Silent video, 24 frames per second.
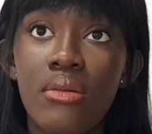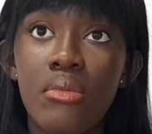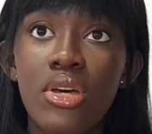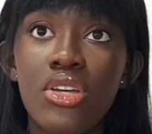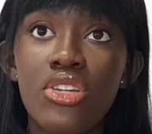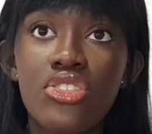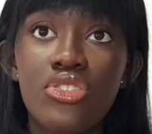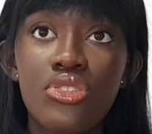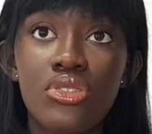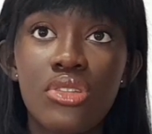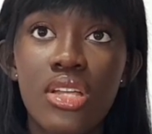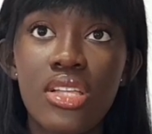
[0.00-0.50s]

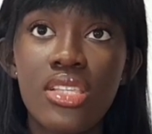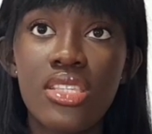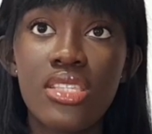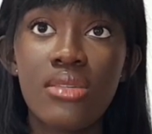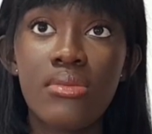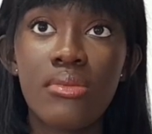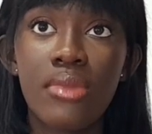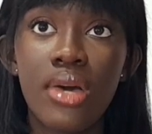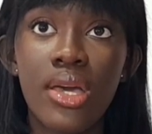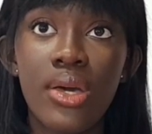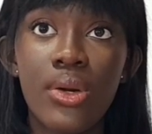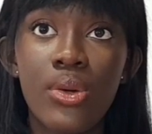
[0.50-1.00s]
My shoulder
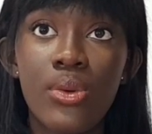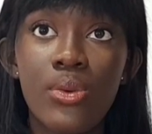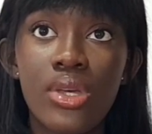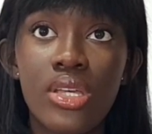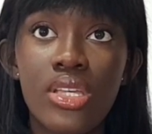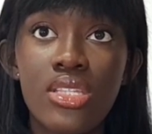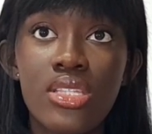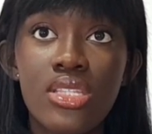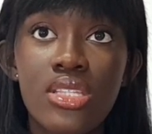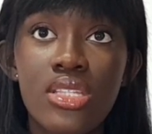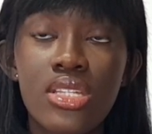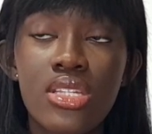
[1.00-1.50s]
to my
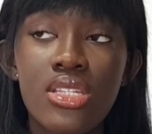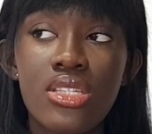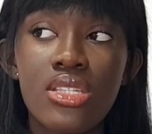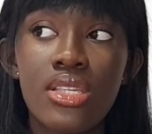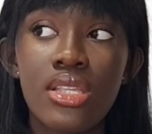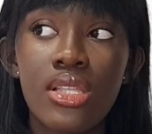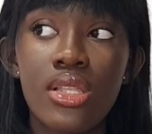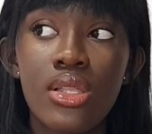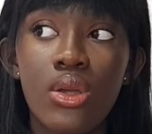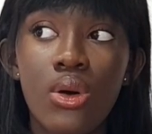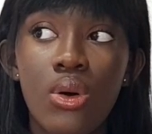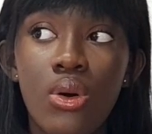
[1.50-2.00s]
waist is
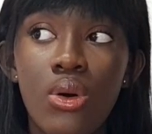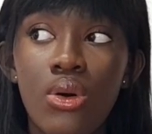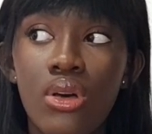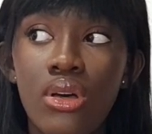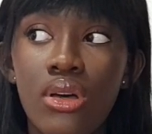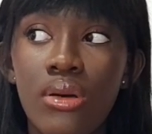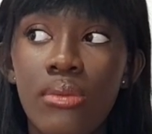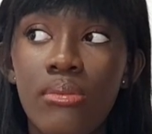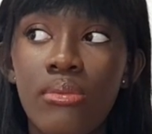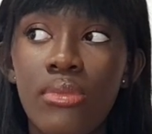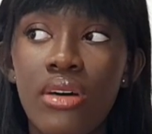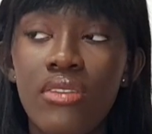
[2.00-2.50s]

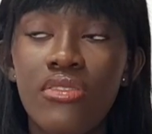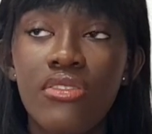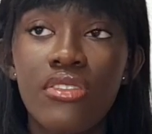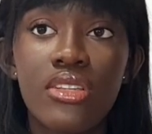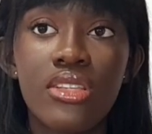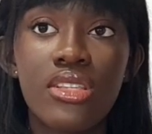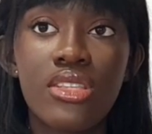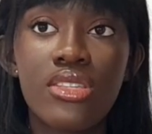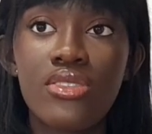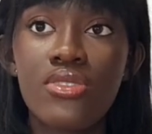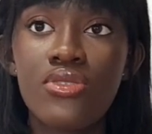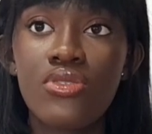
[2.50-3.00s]
long, but for
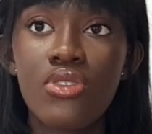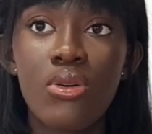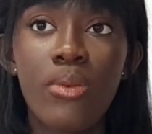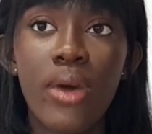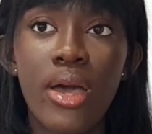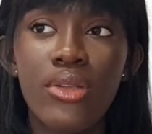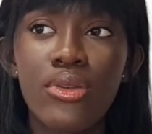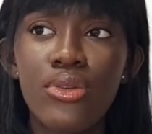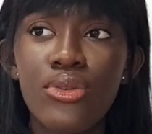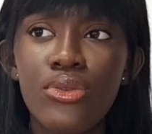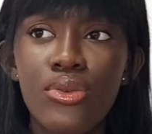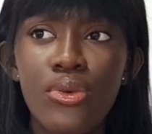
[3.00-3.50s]
this top,
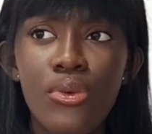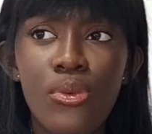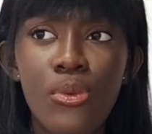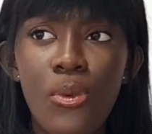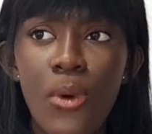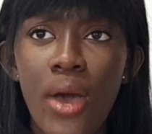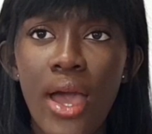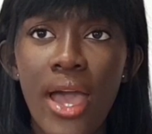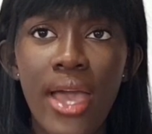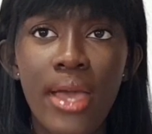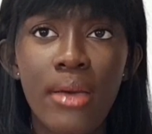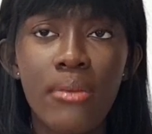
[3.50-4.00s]
I don't know
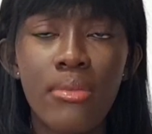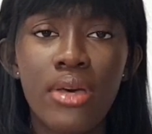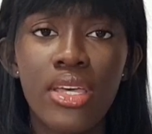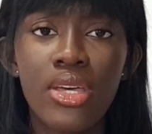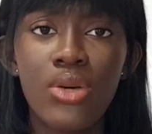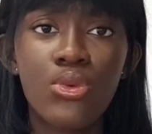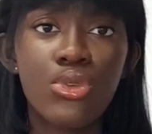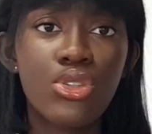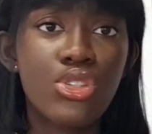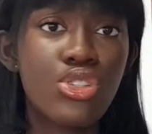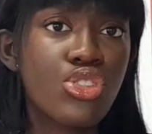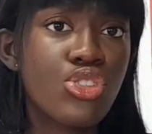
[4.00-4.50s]
why, but
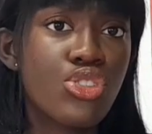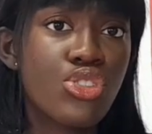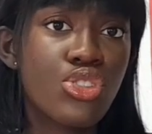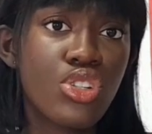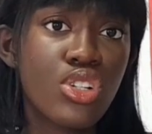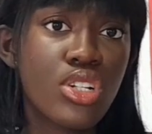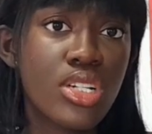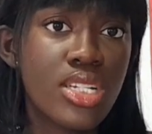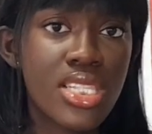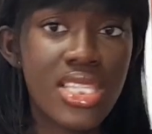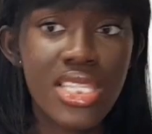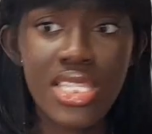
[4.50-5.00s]
it was
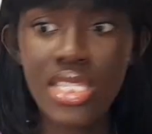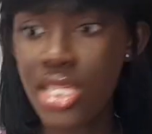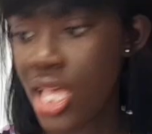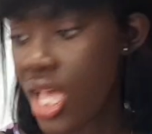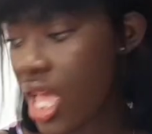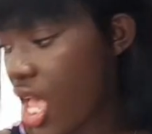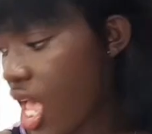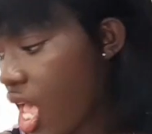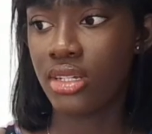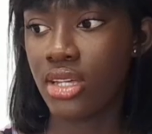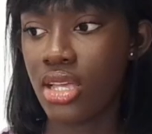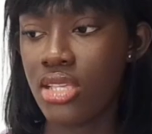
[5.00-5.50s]
short.
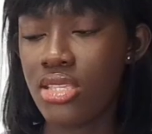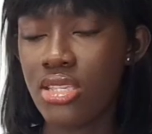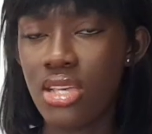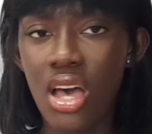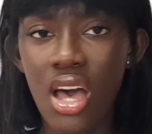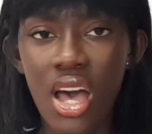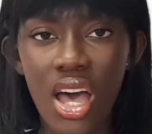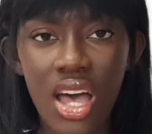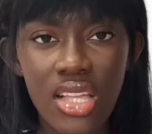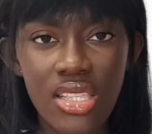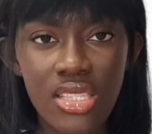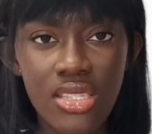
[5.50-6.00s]
It's
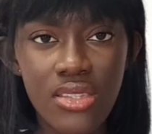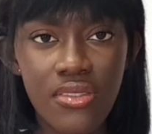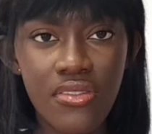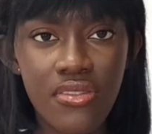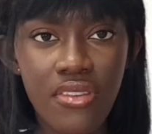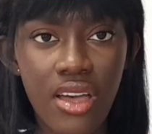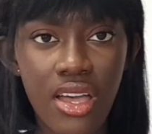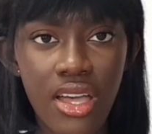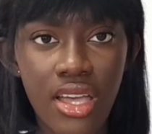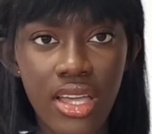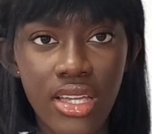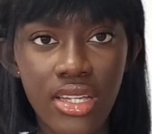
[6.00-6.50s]
hard to
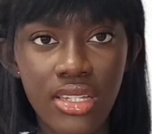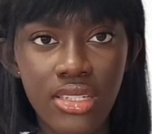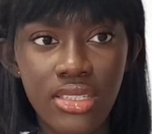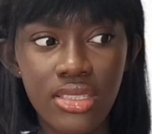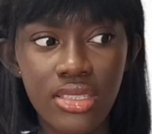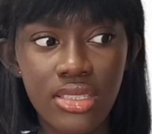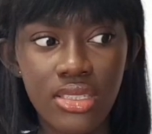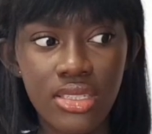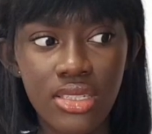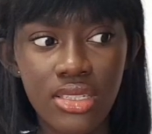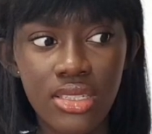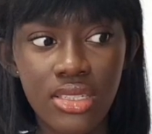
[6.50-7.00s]

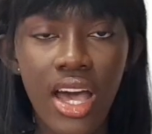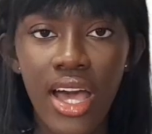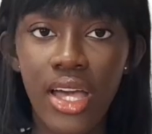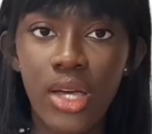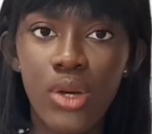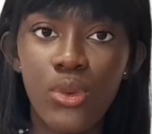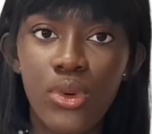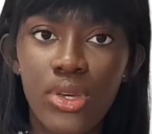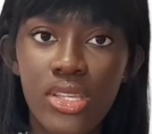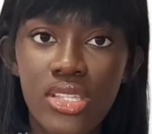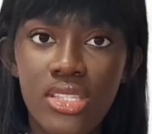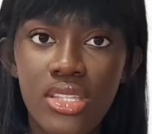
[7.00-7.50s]
find
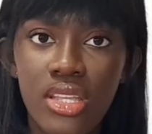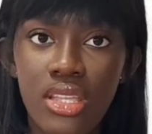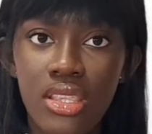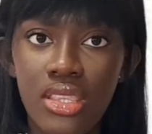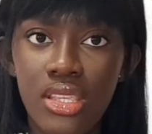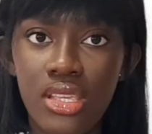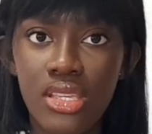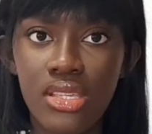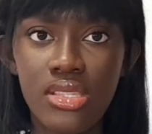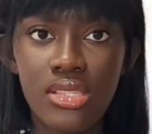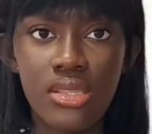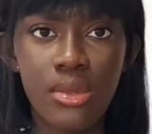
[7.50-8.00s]
high-waisted
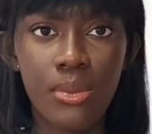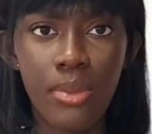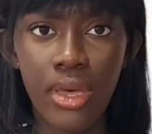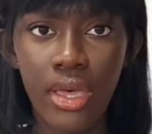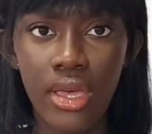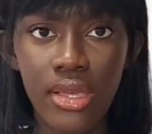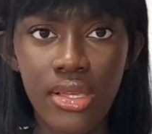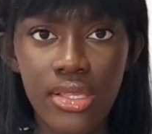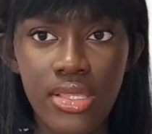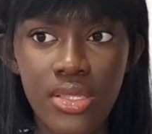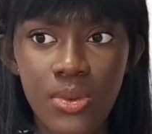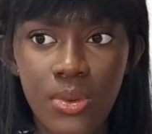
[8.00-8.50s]
things to
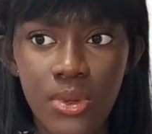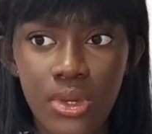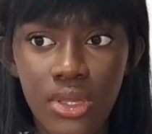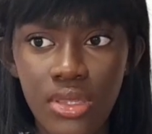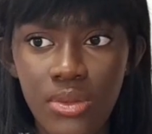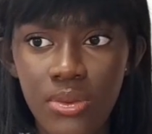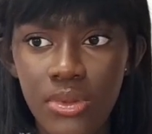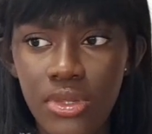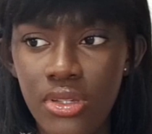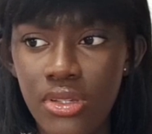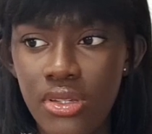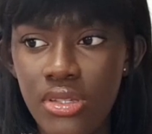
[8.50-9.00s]
pair it
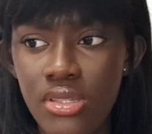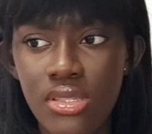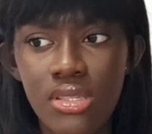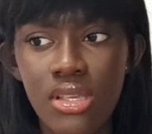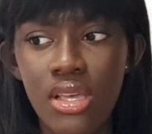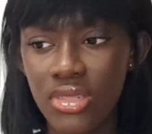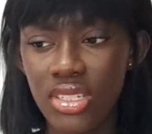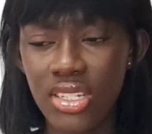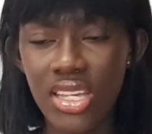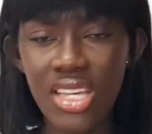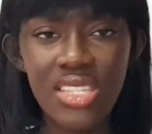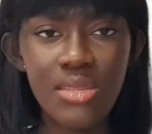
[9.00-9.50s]
with because
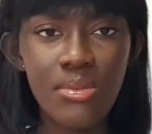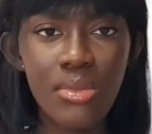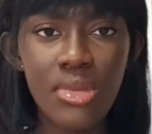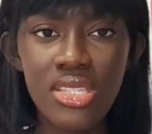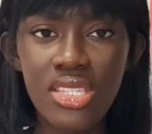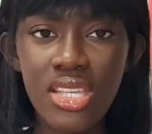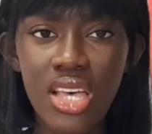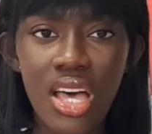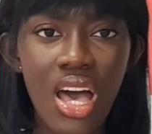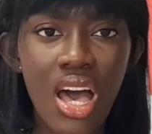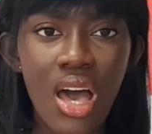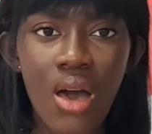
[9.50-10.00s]
it doesn't
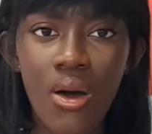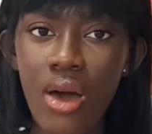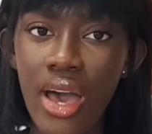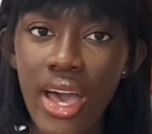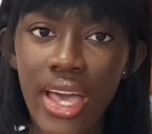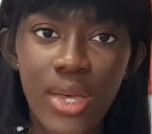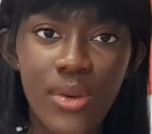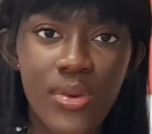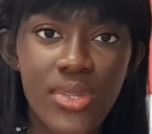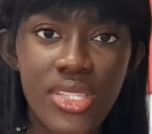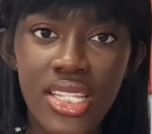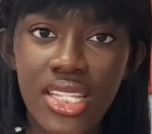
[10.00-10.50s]
matter how
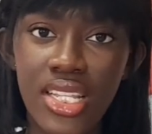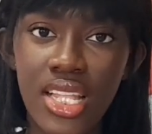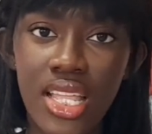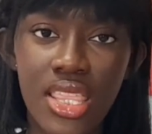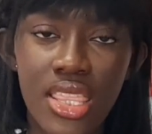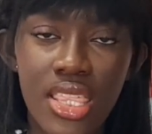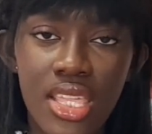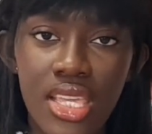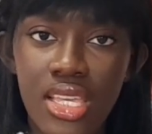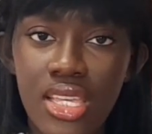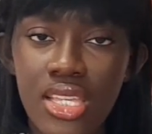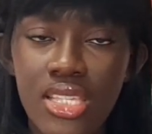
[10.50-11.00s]
high-waisted the
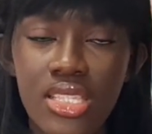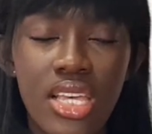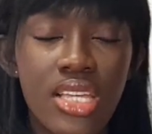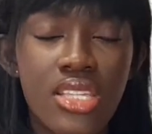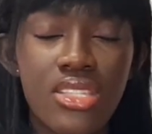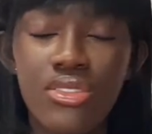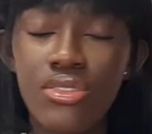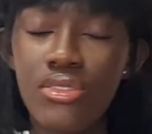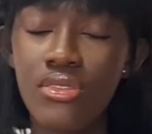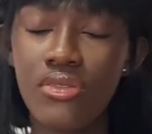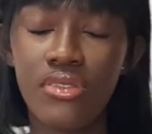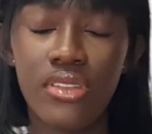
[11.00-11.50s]
thing is, I
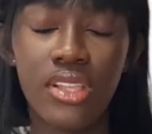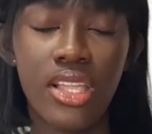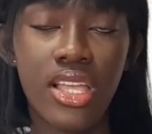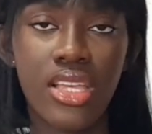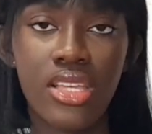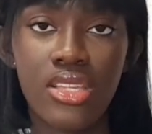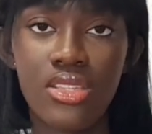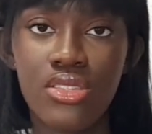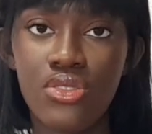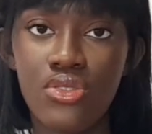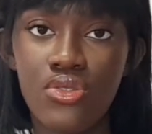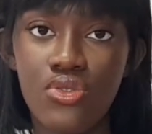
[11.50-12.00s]
still feel
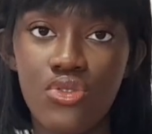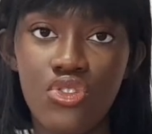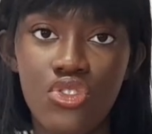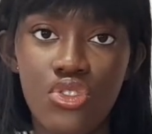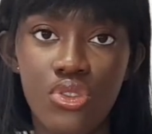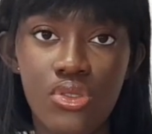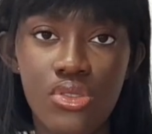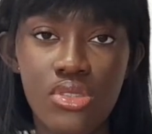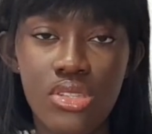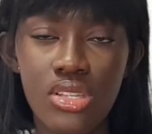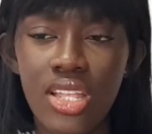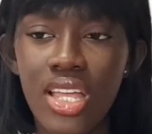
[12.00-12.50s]
like it's too
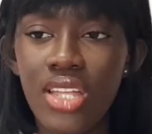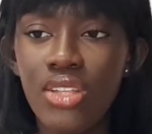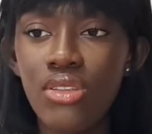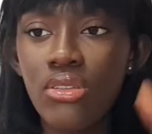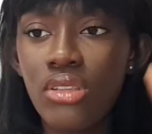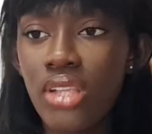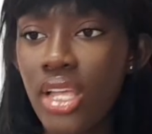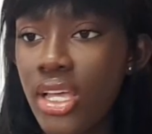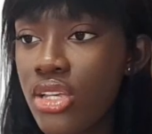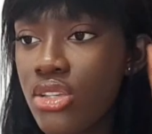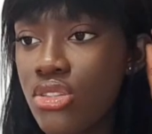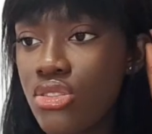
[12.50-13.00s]
short. And I
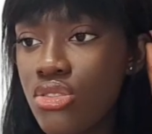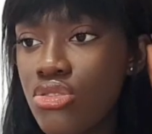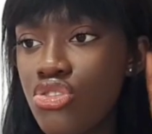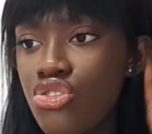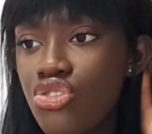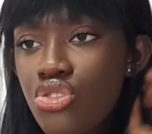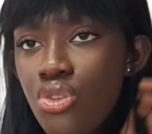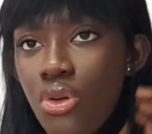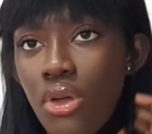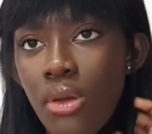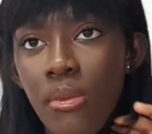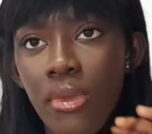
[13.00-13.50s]
don't like
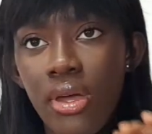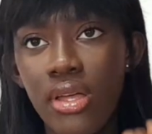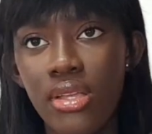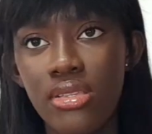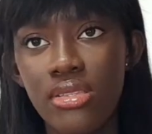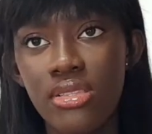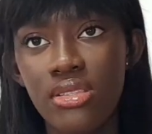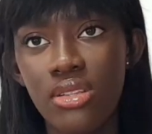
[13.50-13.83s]
showing my